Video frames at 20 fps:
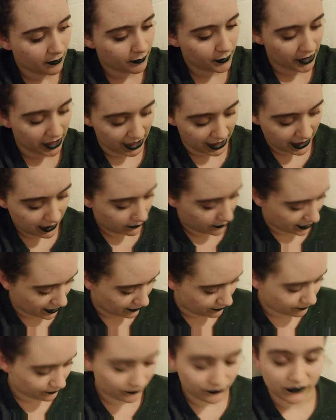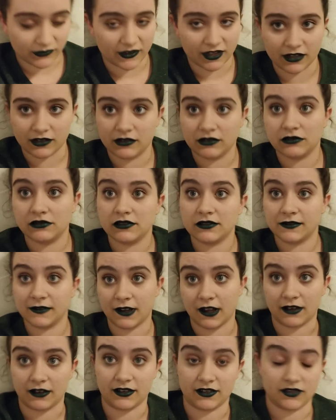But anyway,
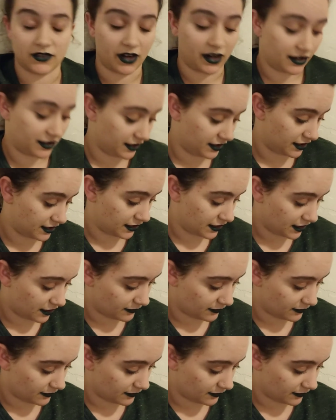got distracted.